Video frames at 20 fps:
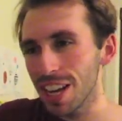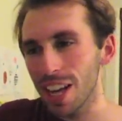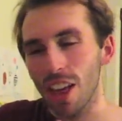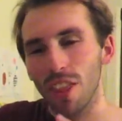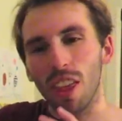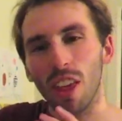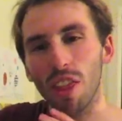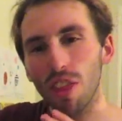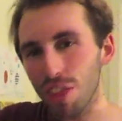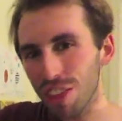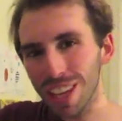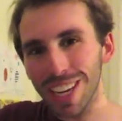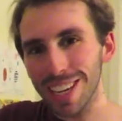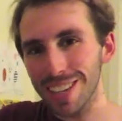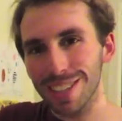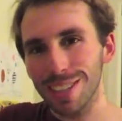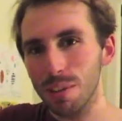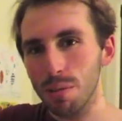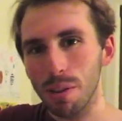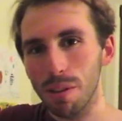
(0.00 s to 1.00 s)
the
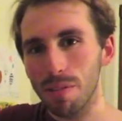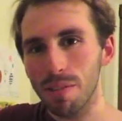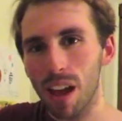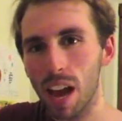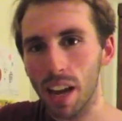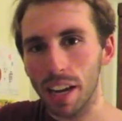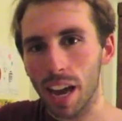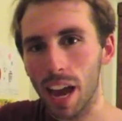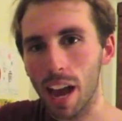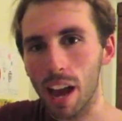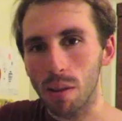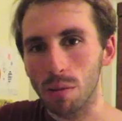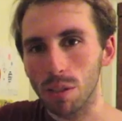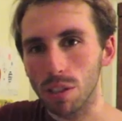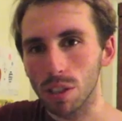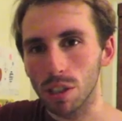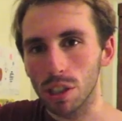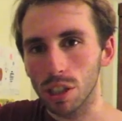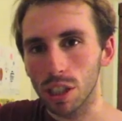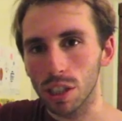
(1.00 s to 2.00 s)
things that we found out
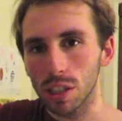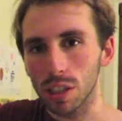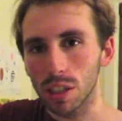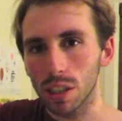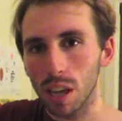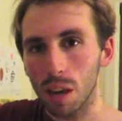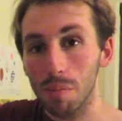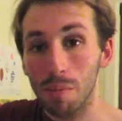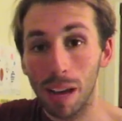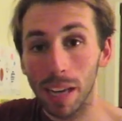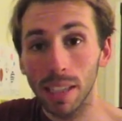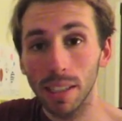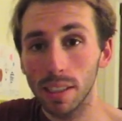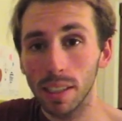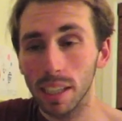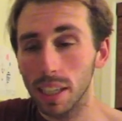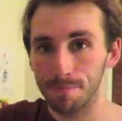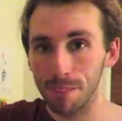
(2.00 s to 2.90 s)
was just amazing.